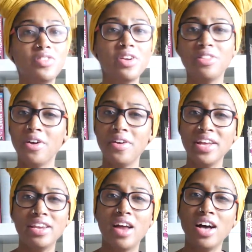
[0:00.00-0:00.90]
they're
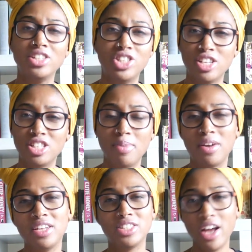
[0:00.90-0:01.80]
learning not just
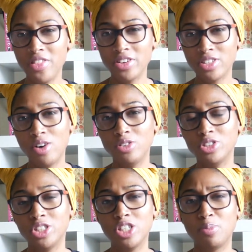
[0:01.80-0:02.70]
about each other's
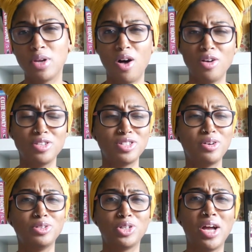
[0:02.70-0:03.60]
cultures, but
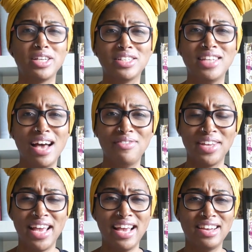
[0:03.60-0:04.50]
also trying to
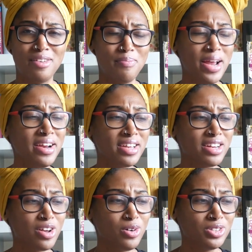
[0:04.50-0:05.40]
navigate
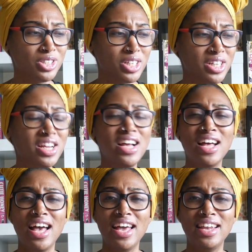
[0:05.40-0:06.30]
American culture,
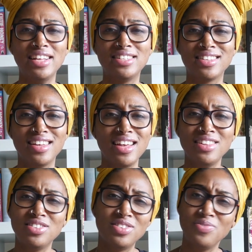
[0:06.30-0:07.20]
and it's
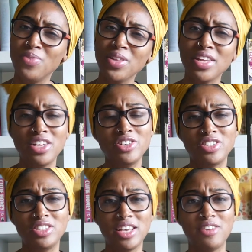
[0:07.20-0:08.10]
really
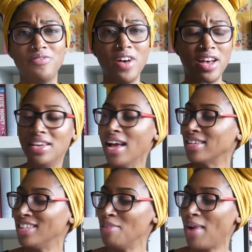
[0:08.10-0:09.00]
interesting and fun.
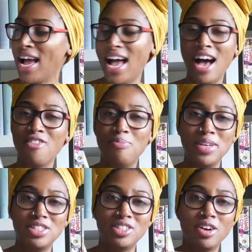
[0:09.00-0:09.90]
Next up, I have
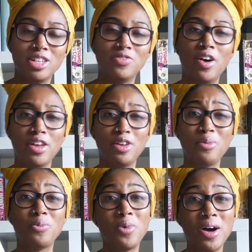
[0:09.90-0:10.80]
Beastars
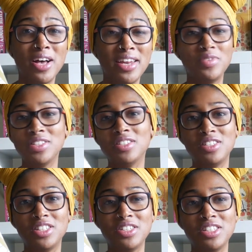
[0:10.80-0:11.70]
Volume 1. This is a
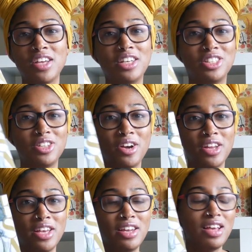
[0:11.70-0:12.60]
series I
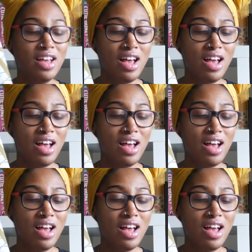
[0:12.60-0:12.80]
started